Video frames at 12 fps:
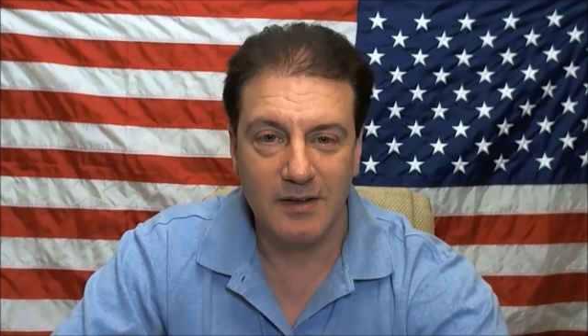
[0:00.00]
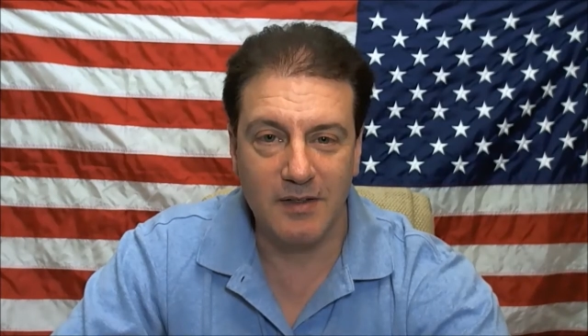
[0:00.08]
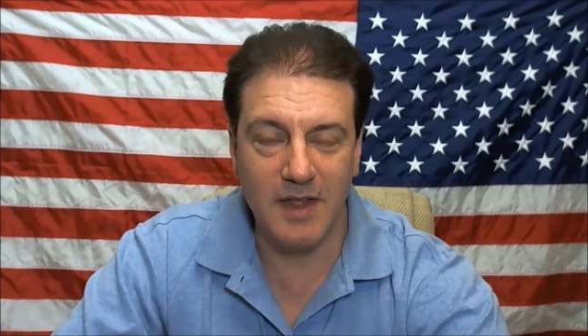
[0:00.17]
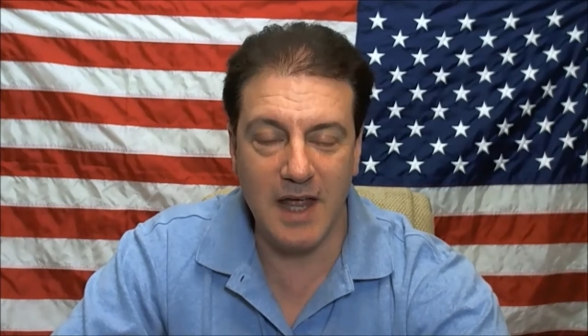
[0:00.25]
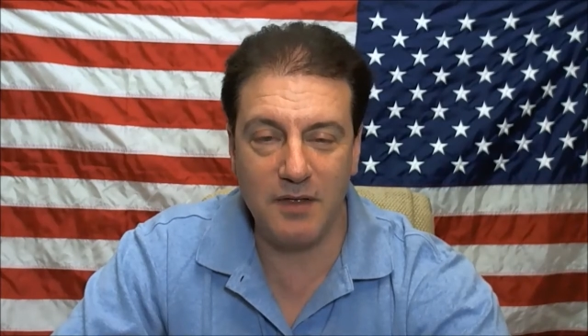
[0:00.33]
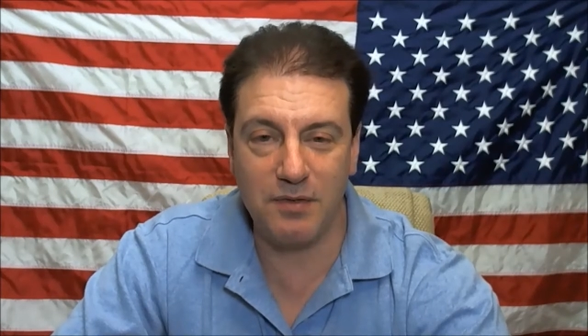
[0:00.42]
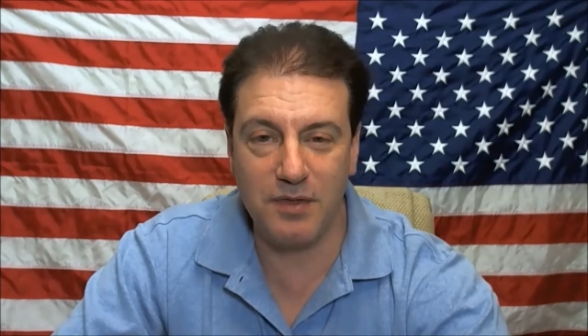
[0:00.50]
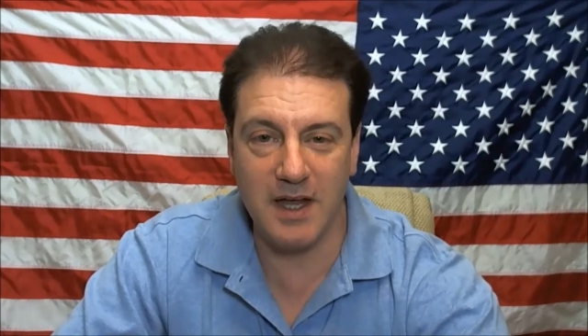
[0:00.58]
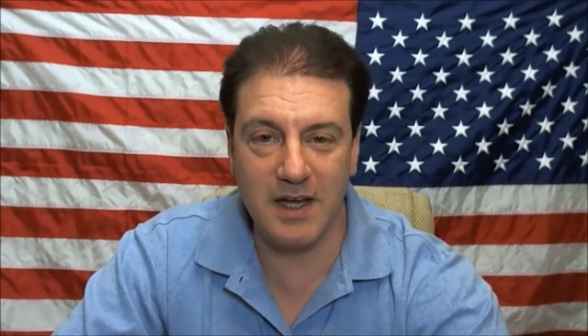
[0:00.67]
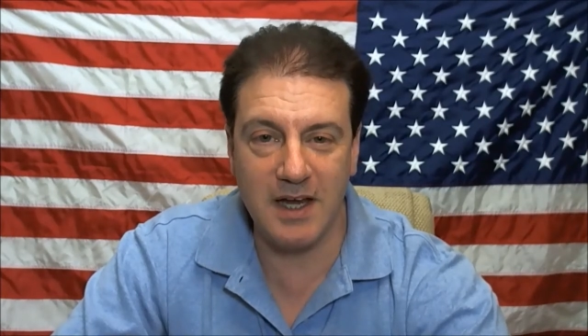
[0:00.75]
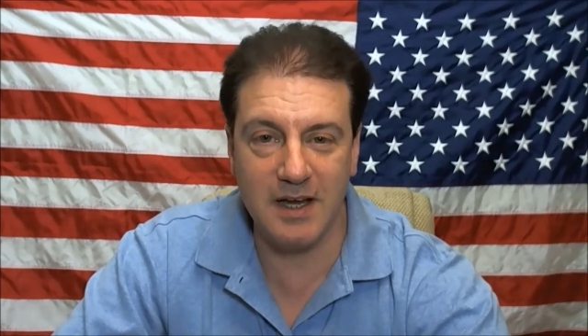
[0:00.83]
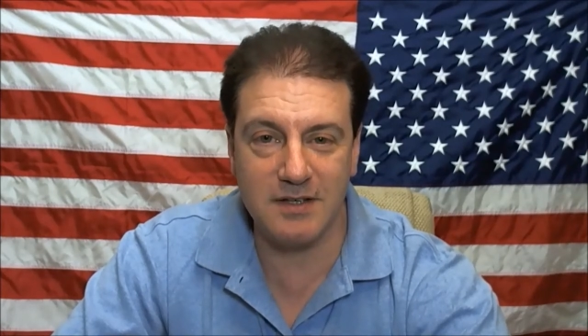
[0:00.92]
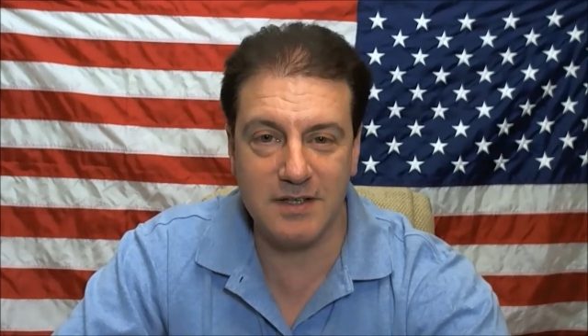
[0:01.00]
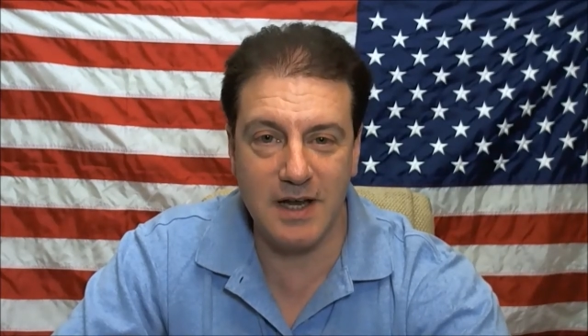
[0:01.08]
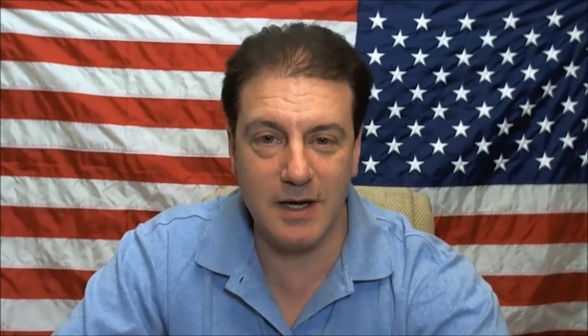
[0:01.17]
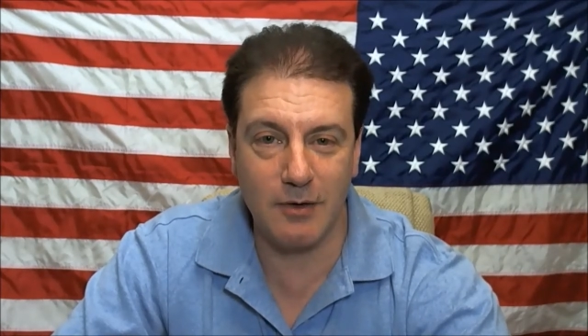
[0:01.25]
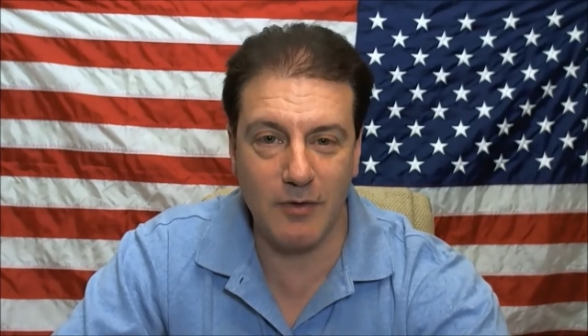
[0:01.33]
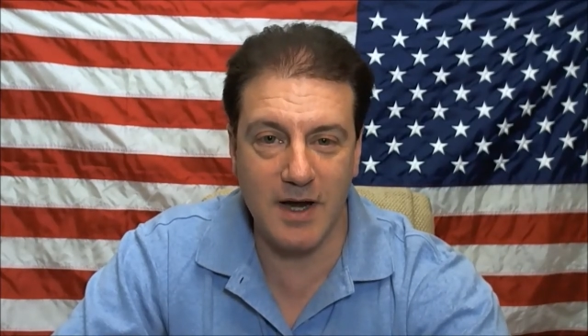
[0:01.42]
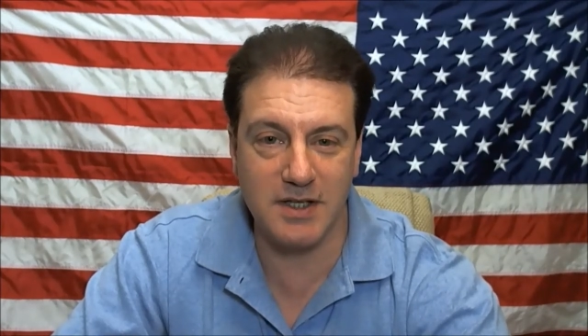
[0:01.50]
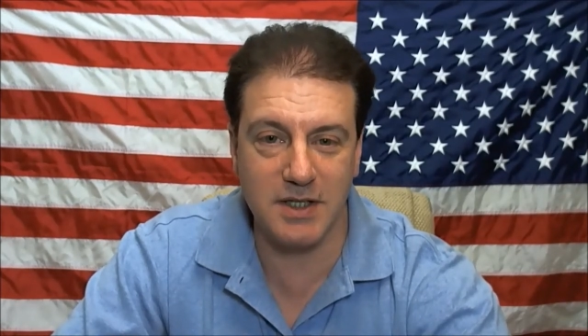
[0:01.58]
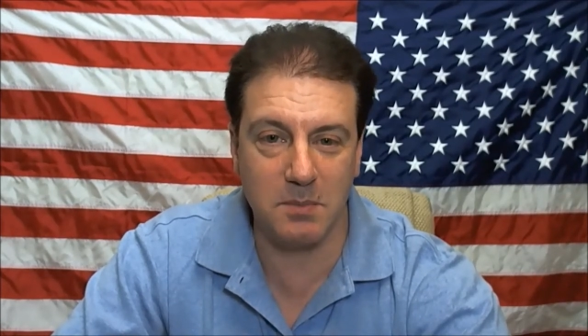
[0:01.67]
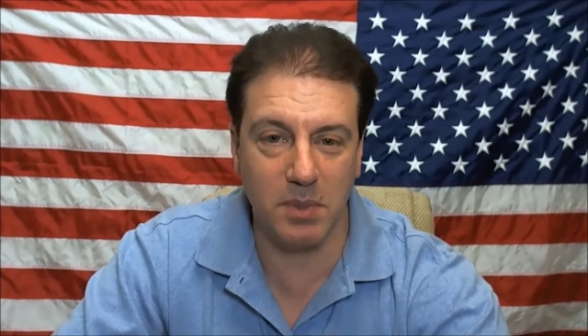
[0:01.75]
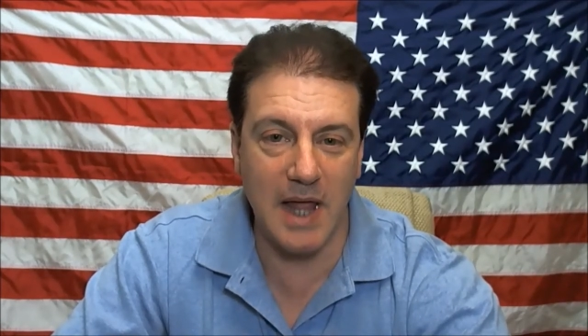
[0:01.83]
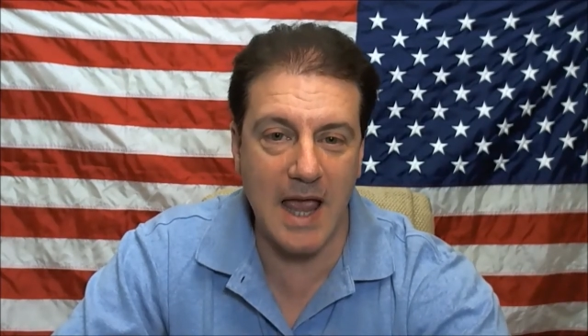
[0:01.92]
they think here's a
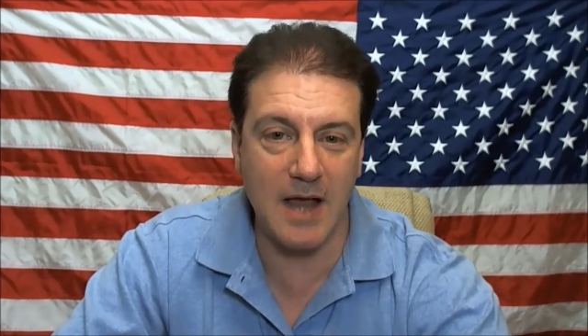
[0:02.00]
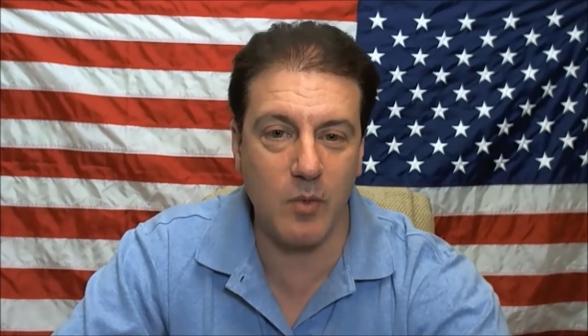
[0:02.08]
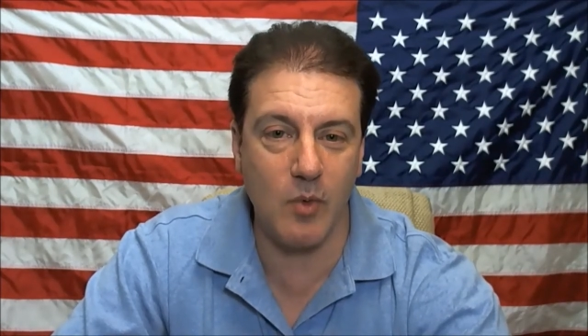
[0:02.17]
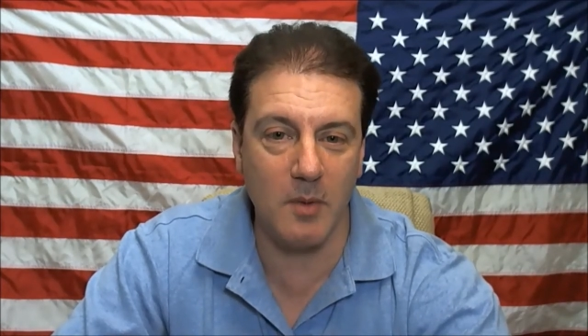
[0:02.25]
crazy black